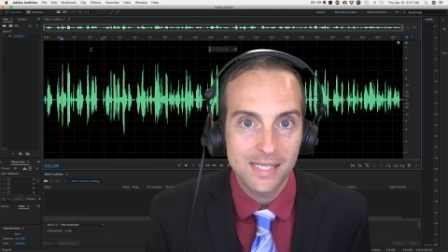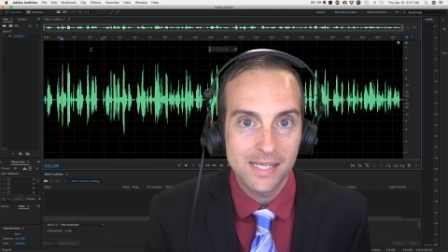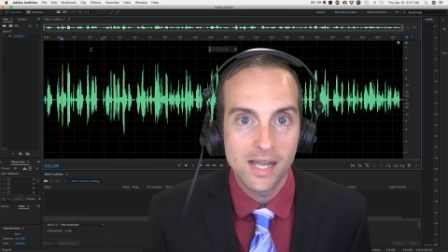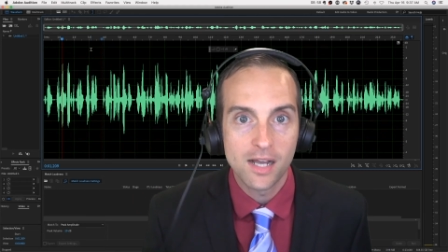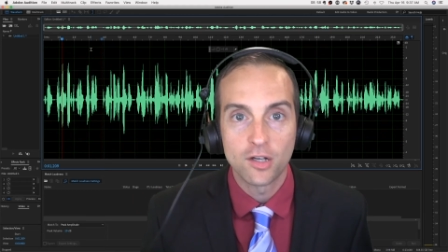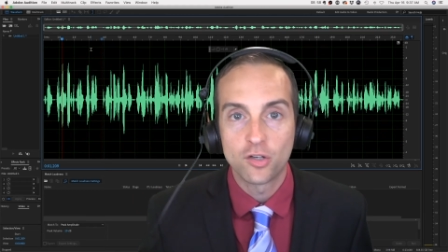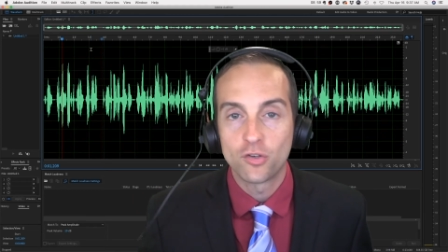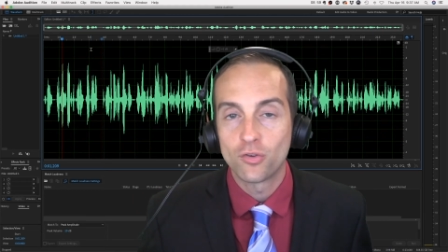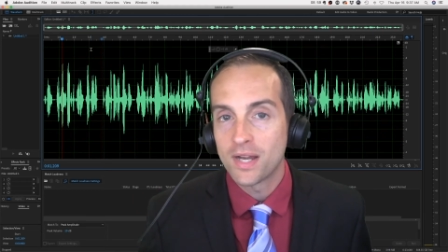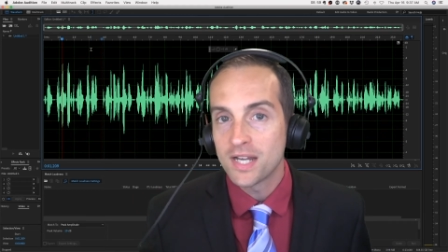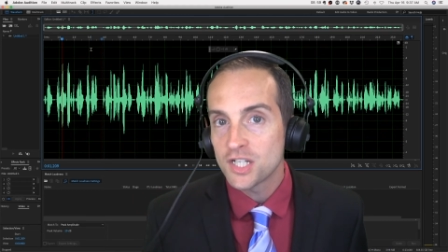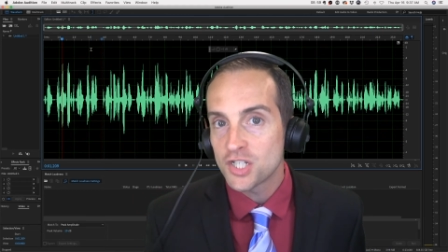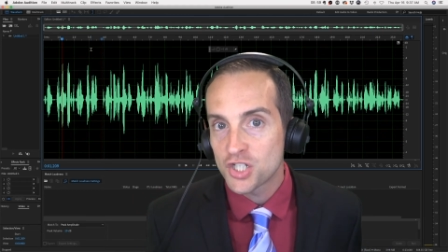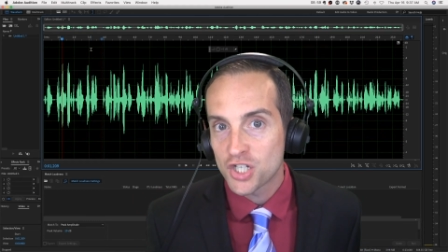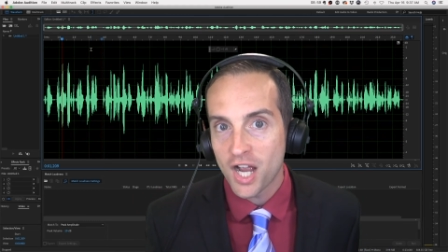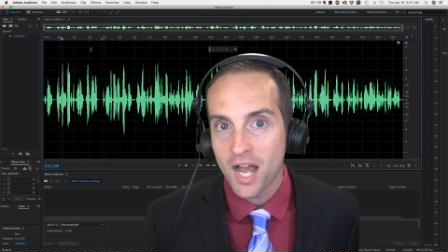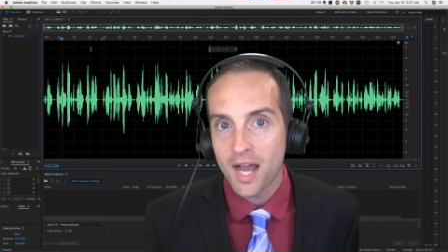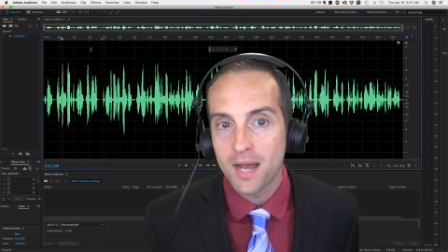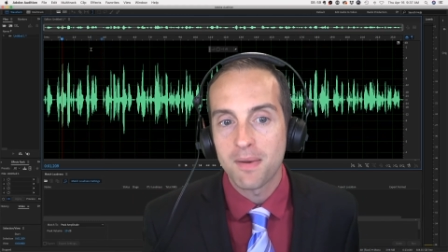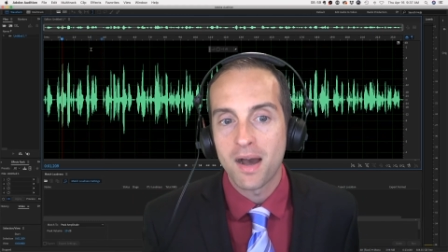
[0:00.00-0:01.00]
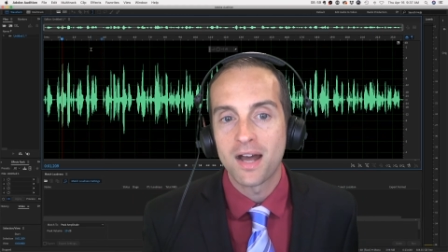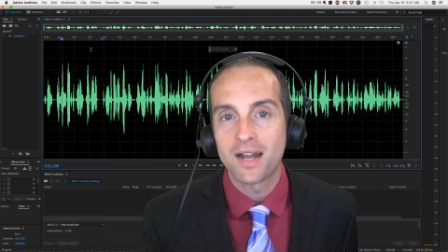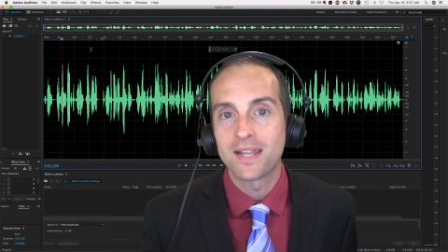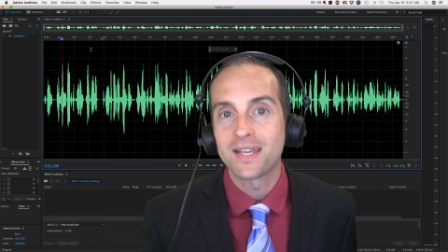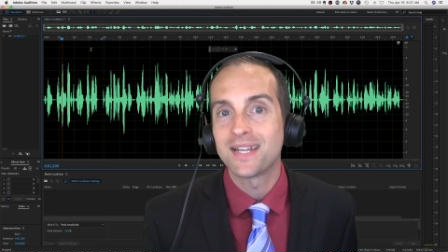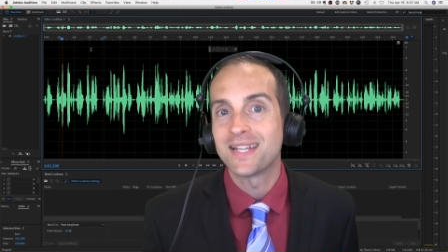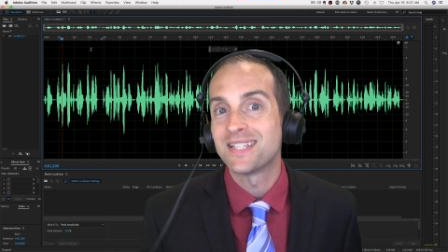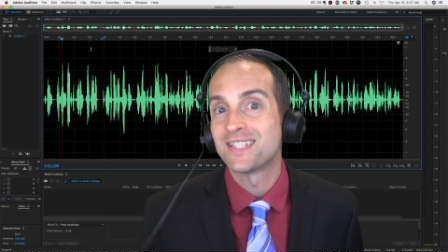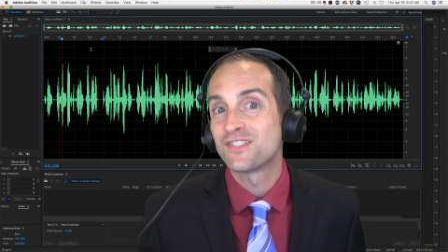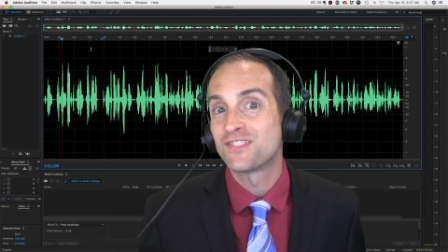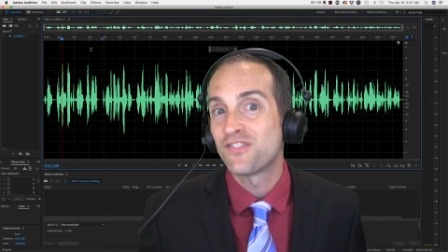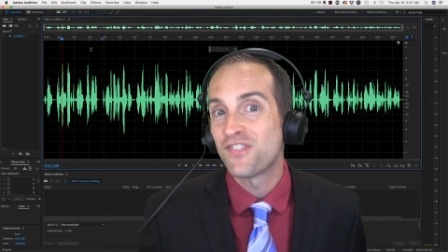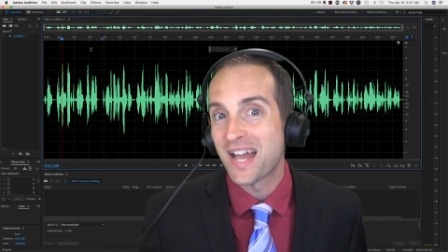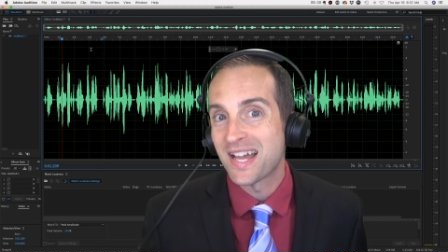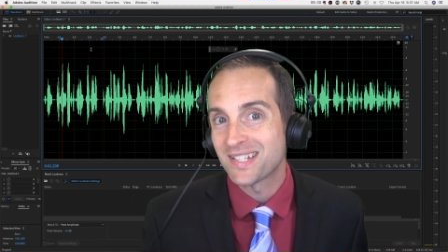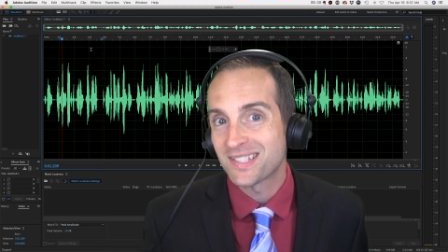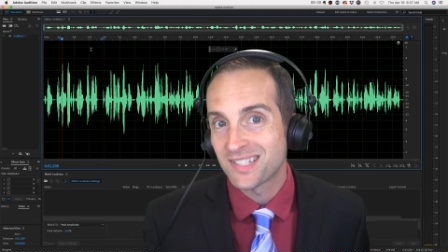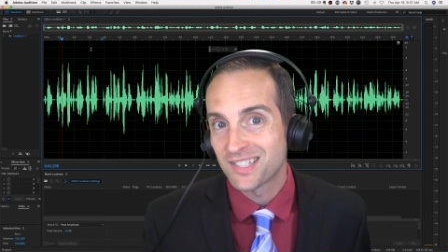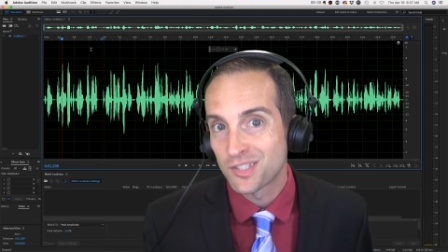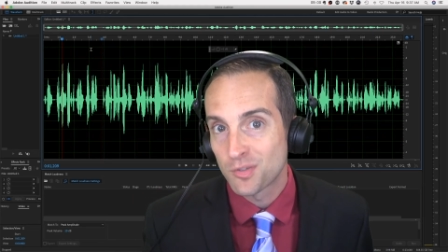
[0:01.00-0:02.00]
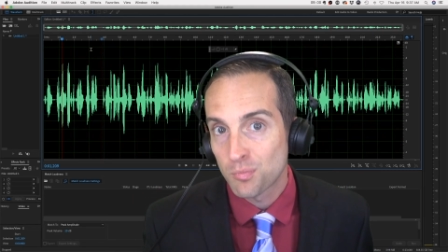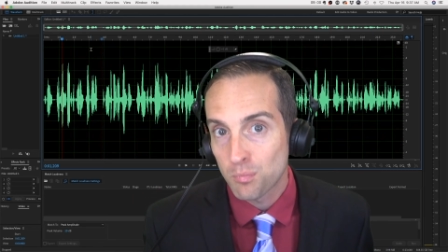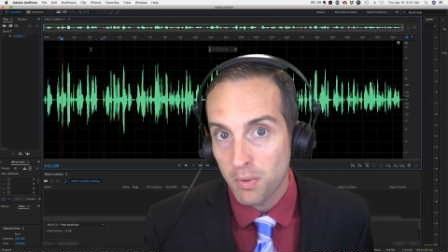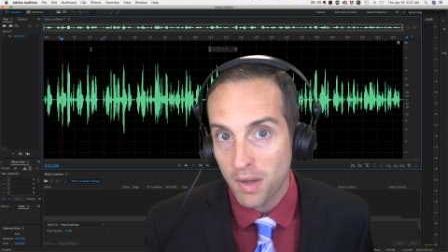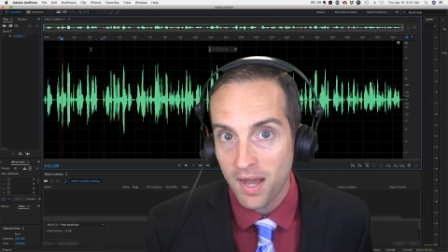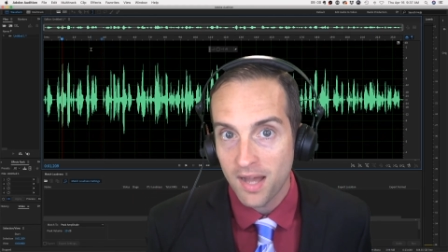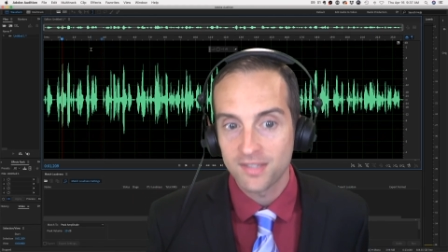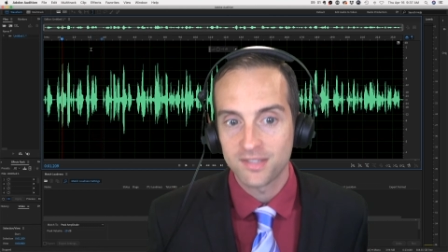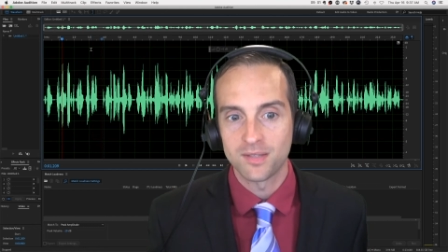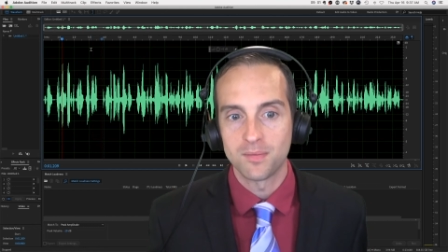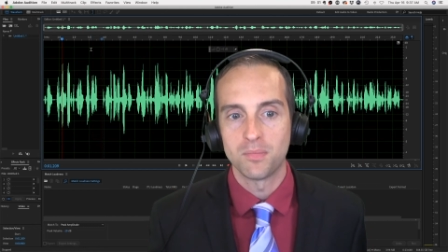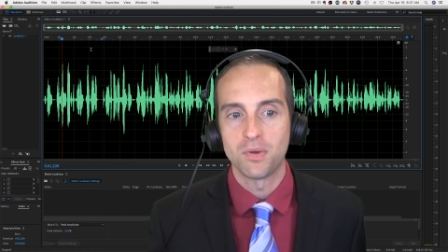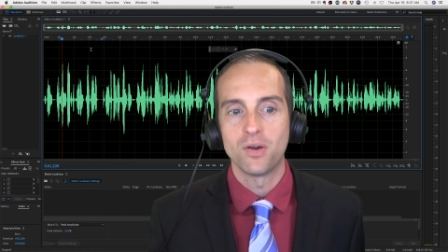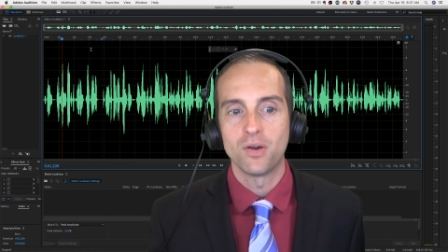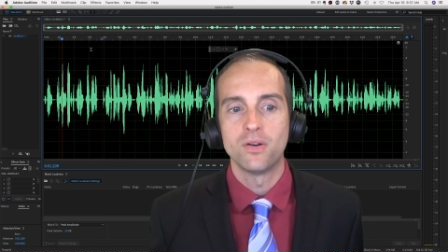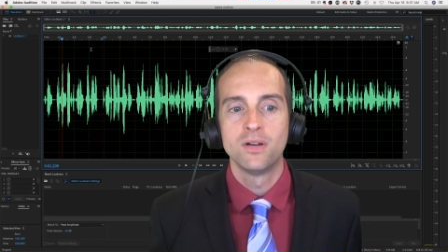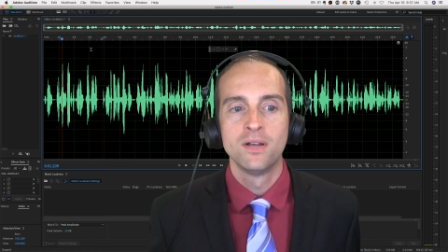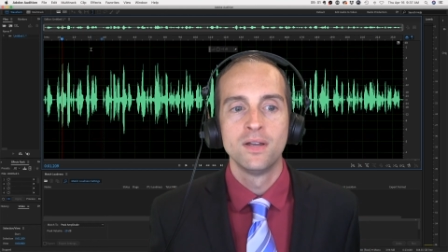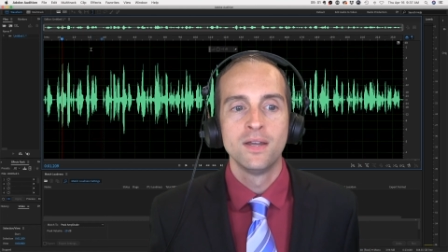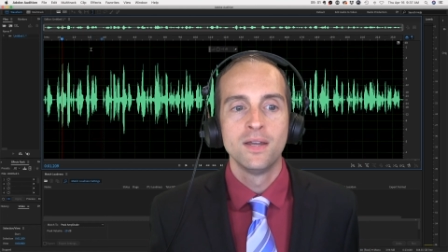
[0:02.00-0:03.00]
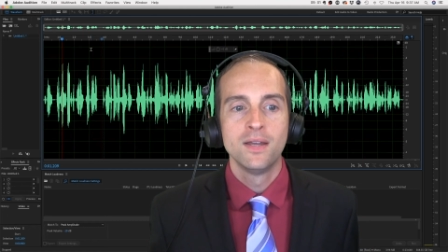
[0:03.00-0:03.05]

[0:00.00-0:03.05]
a great job on it as fast as possible